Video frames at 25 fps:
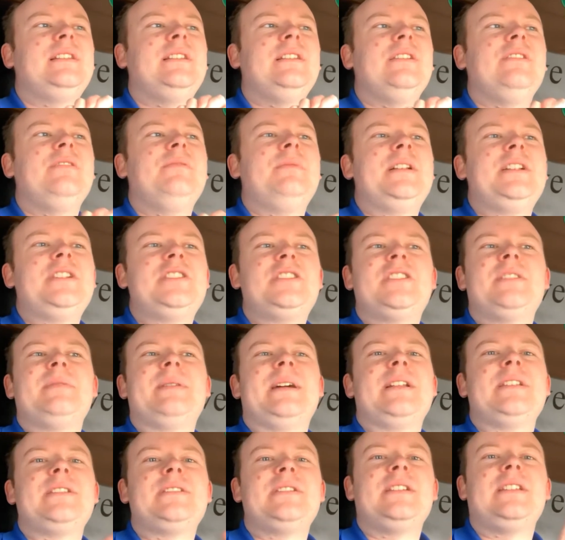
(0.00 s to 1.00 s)
who mentioned
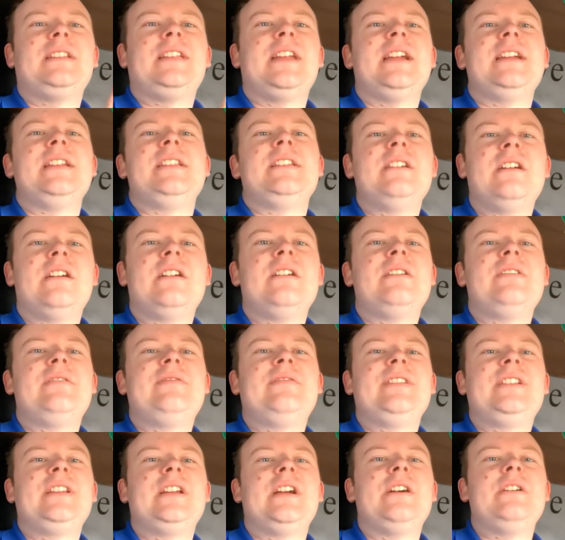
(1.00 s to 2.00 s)
about doing the ADR
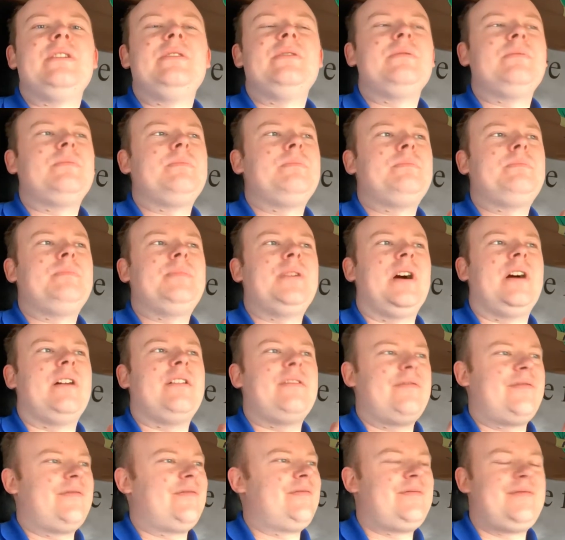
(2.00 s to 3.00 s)
video, but I
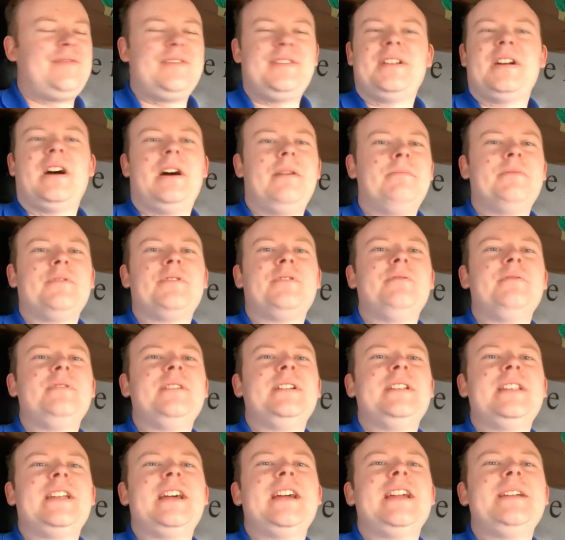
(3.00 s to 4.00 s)
can't recall
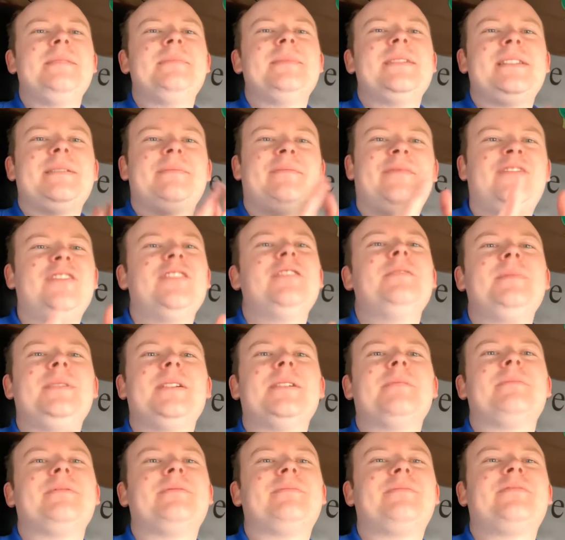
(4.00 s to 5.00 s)
your name and I'm
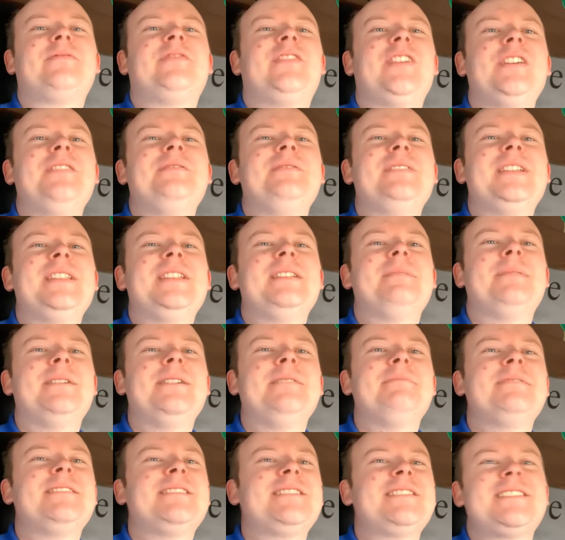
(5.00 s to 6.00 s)
filming on my phone at the
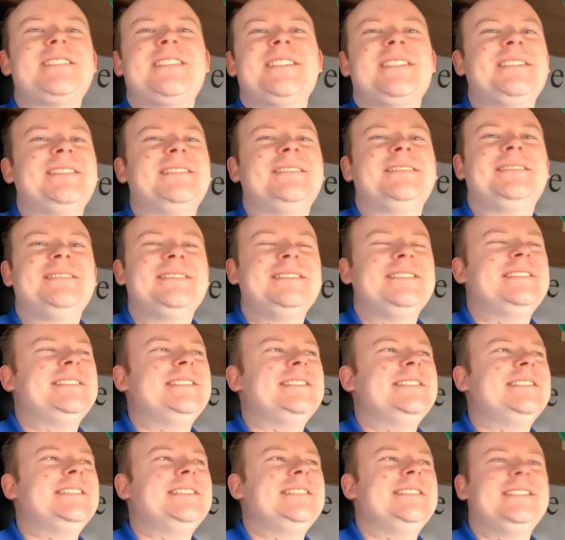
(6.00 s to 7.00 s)
moment, so
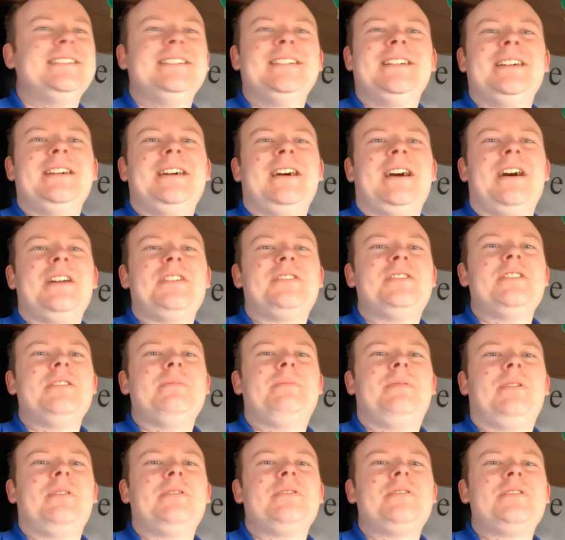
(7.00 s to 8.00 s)
I do
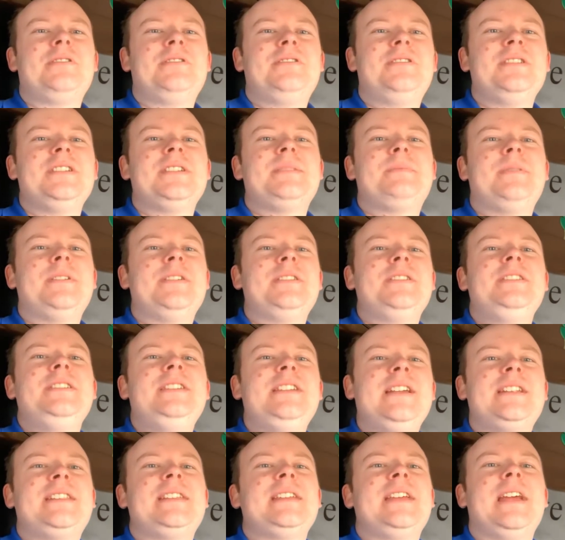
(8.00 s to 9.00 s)
apologise, but
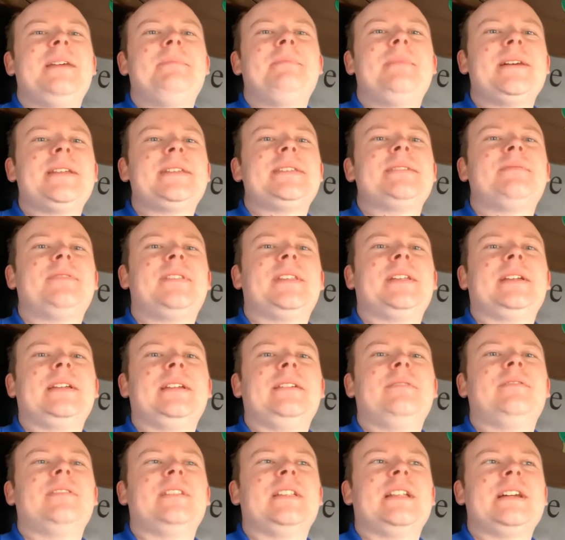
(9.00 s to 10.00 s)
yet again, massive
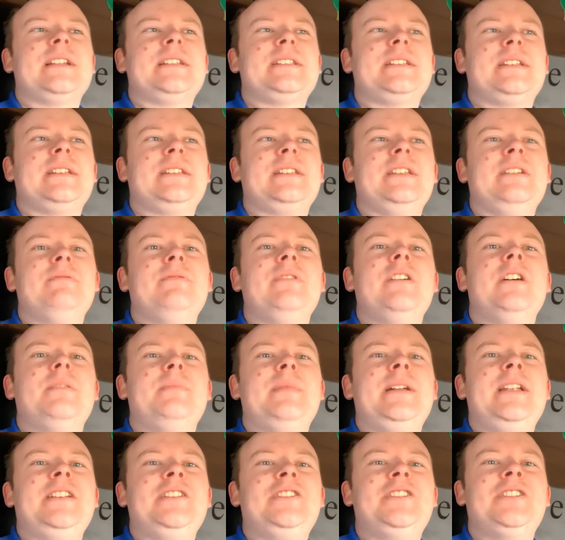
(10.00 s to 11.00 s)
thank you for that. And you were
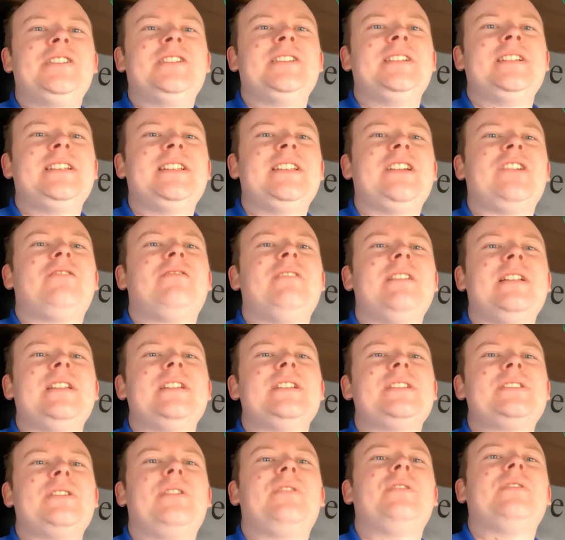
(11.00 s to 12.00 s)
mentioned in the
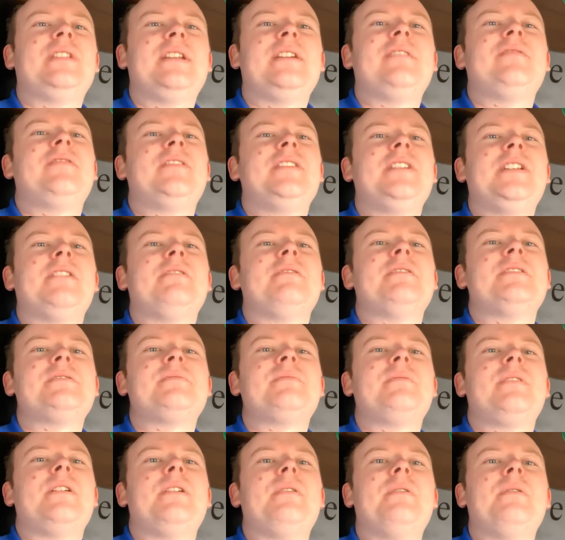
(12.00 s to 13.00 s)
credits on that video
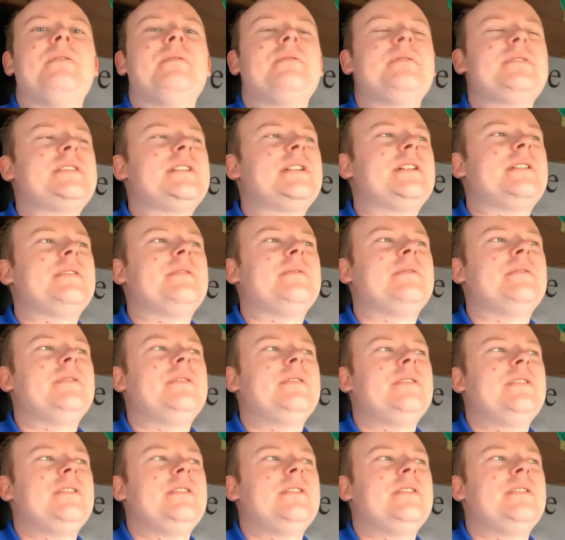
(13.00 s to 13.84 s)
as well, so